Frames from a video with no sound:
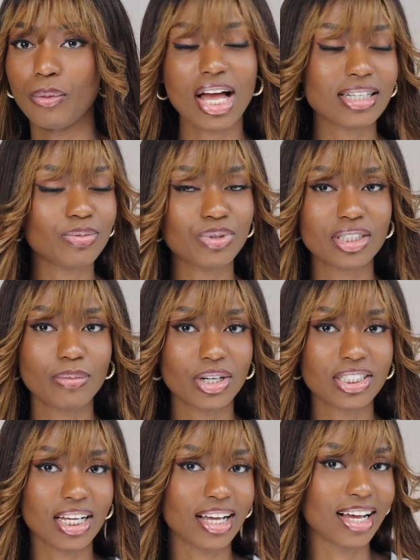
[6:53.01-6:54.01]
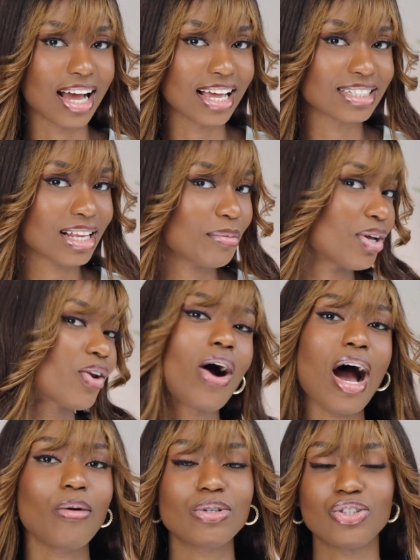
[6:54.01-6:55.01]
That's pretty much it, guys. Let me know,
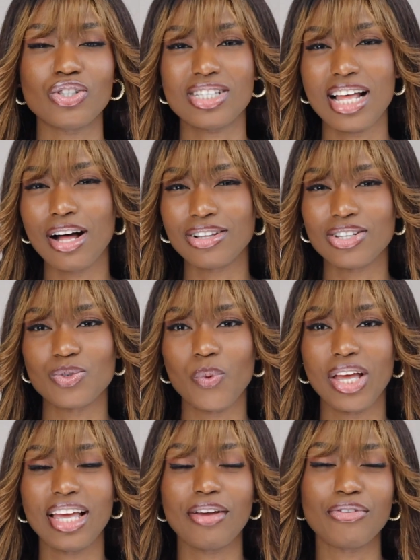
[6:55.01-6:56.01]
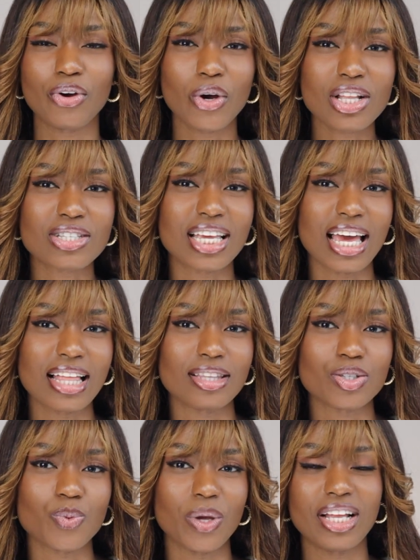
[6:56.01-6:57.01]
how would you style this wig if you're going to get
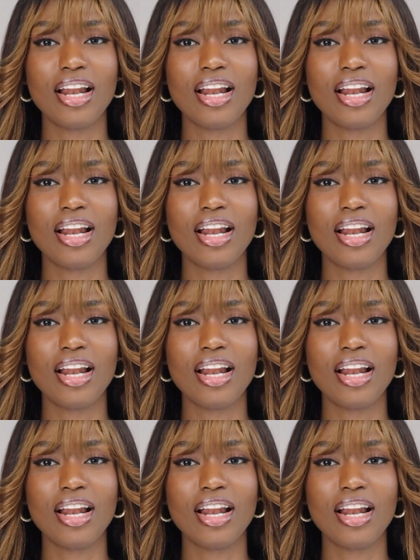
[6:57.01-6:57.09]
this wig?